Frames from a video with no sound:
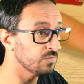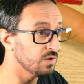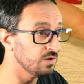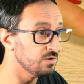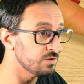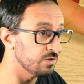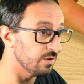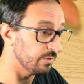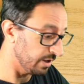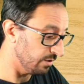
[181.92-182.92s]
So there
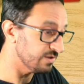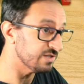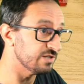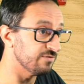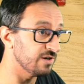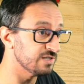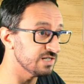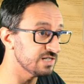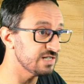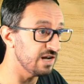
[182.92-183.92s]
we go, there's the device
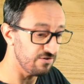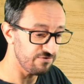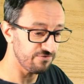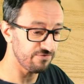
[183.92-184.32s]
itself.